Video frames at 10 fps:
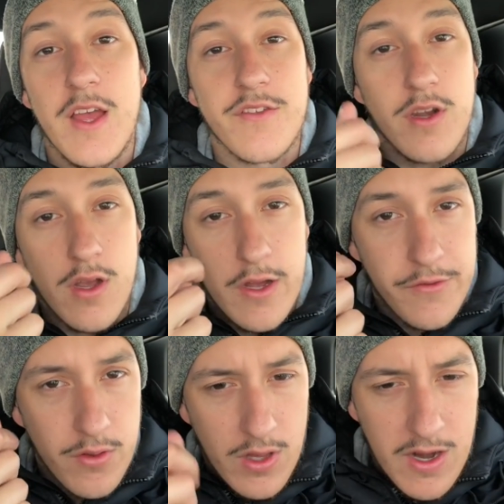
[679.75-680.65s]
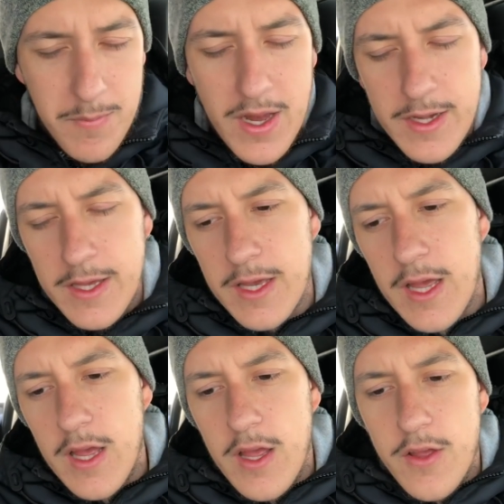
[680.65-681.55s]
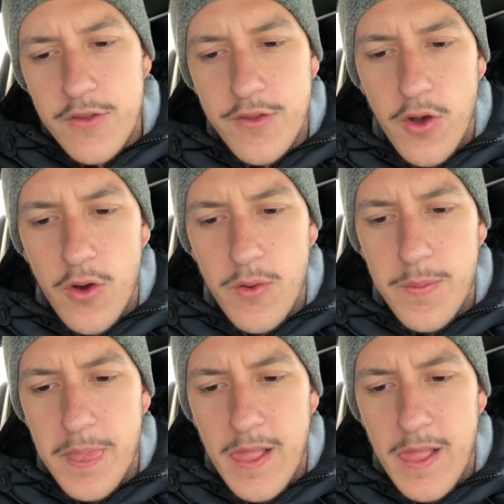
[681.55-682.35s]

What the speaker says: It's going to cost you a lot of money. So